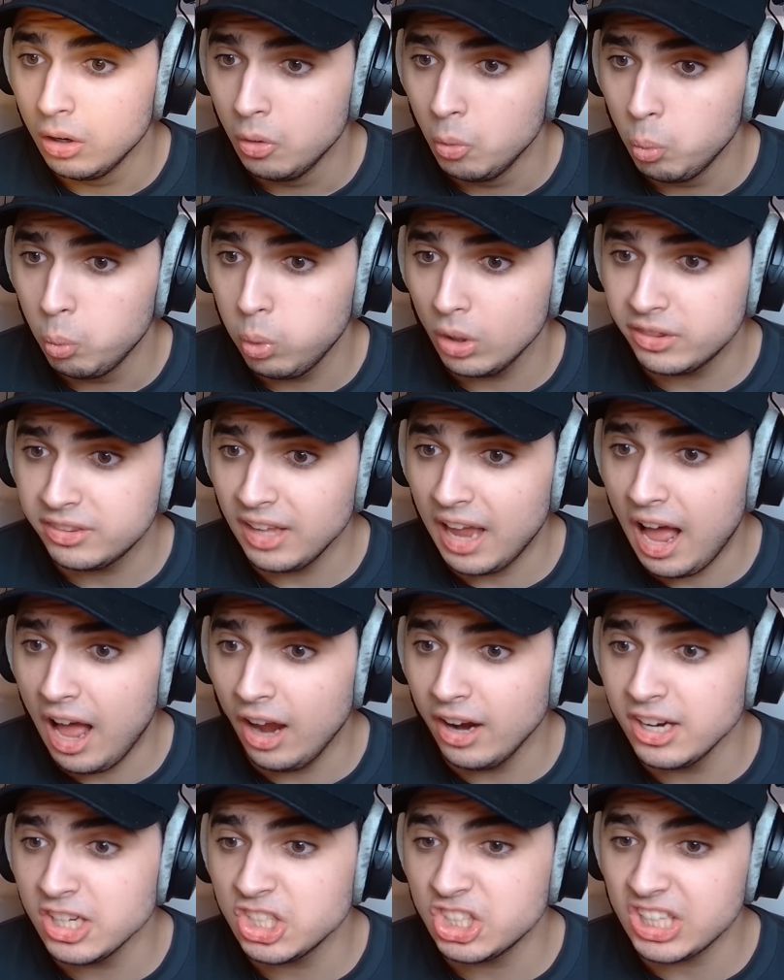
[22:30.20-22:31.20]
What the
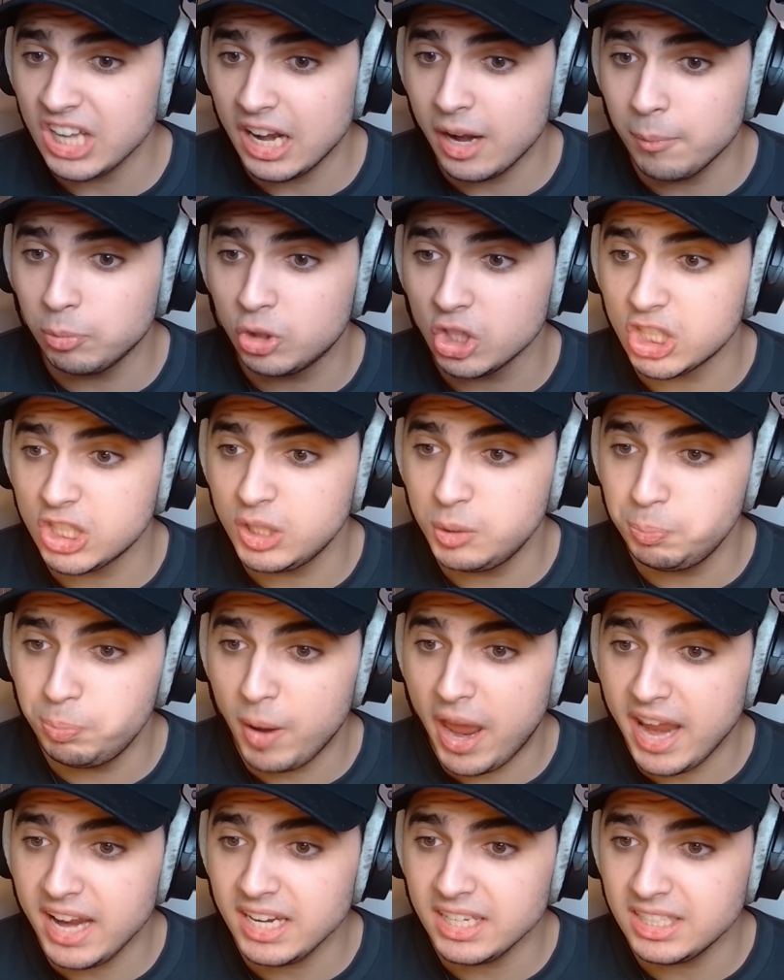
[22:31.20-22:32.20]
hell? You sent him to
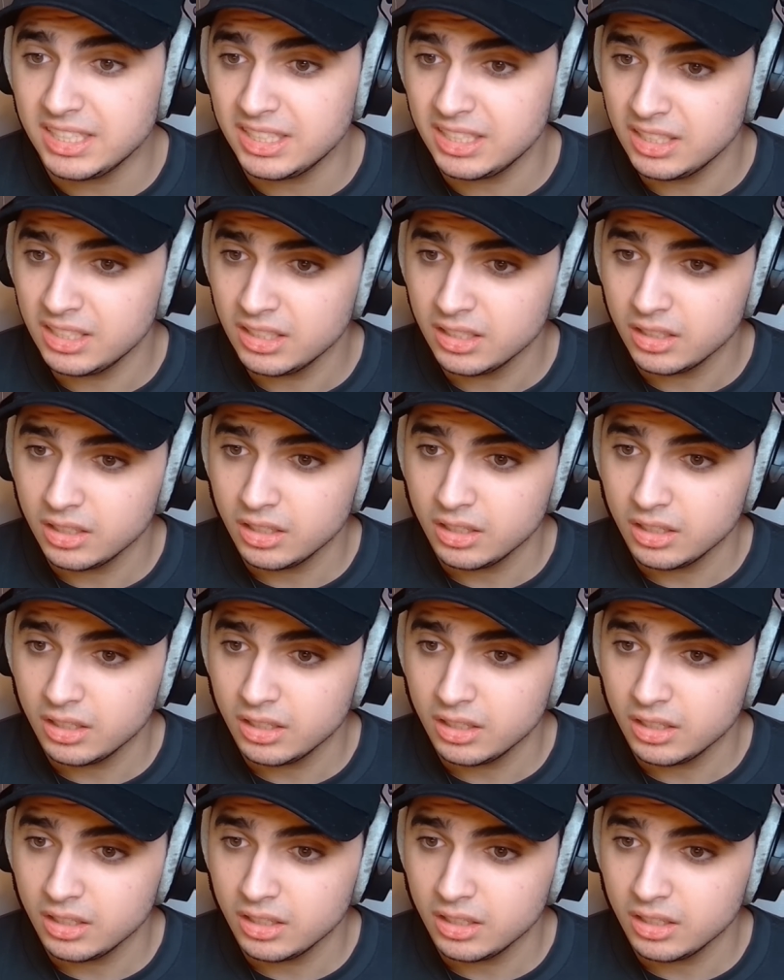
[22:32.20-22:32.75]
space!